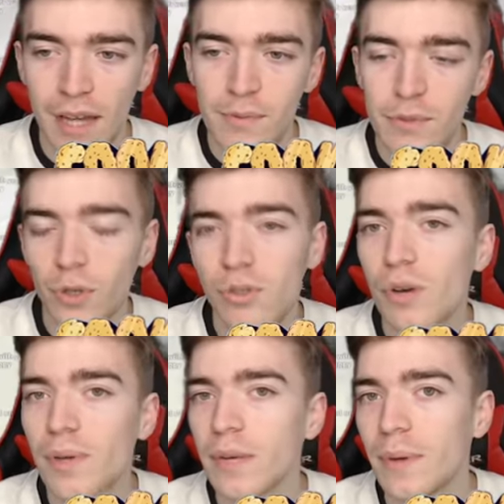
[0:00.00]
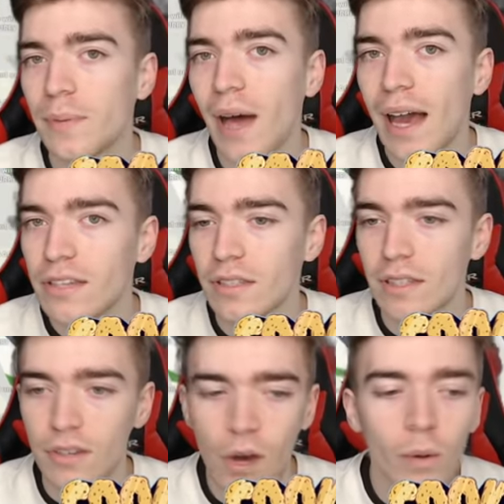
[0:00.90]
and I'm sure not many people
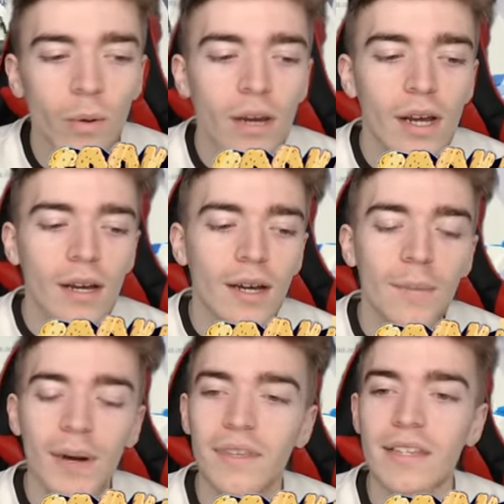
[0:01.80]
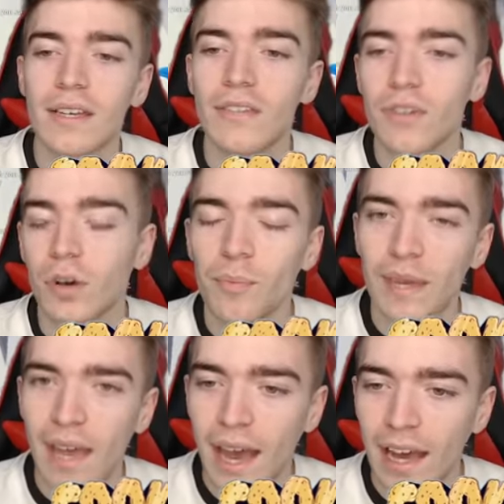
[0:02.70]
actually know about this Adopt
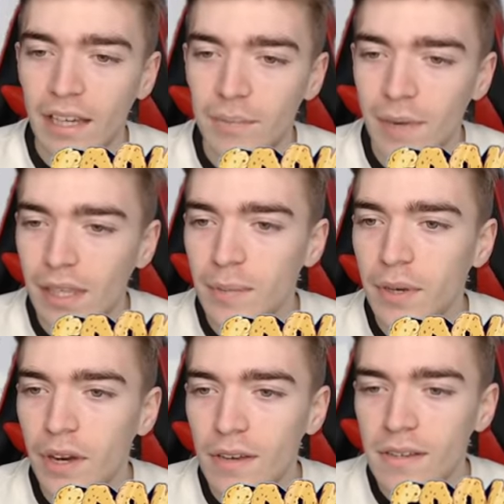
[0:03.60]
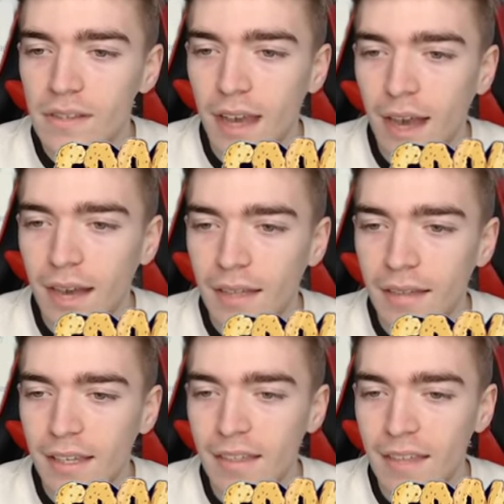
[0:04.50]
Me hack, mainly because uh,
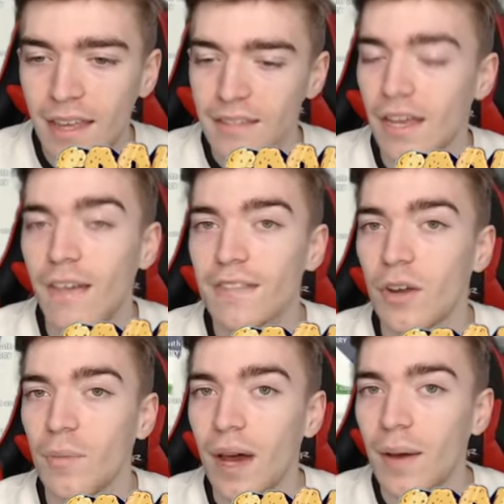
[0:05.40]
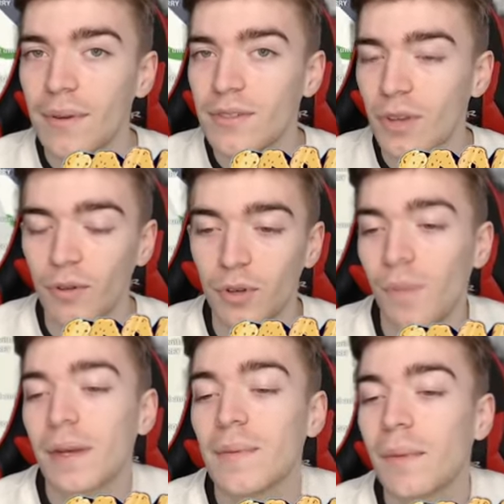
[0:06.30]
it, it serves no purpose, so
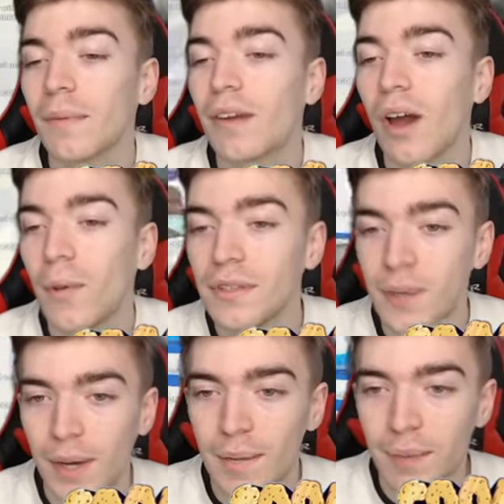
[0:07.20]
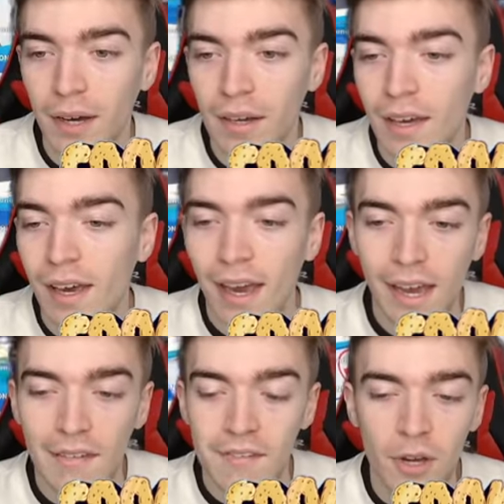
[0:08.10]
not many people go and do it, but hey,